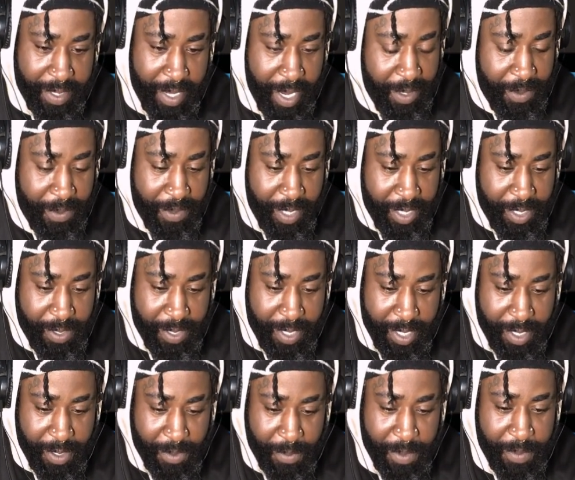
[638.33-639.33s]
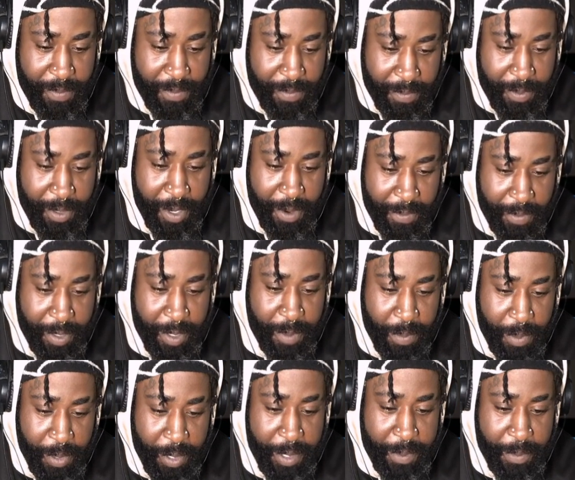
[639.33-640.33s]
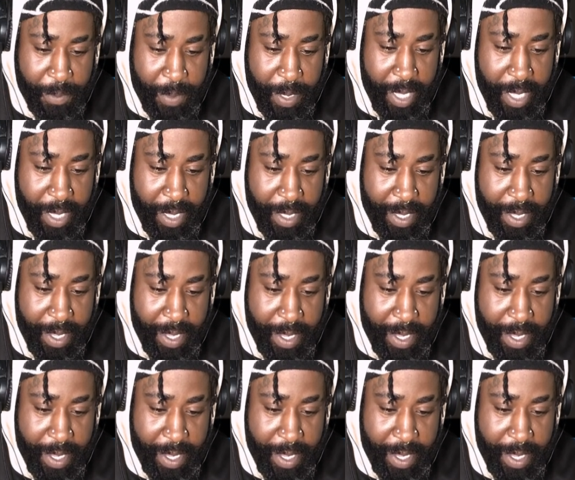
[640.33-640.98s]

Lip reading: I don't think so. I think we've covered it pretty well.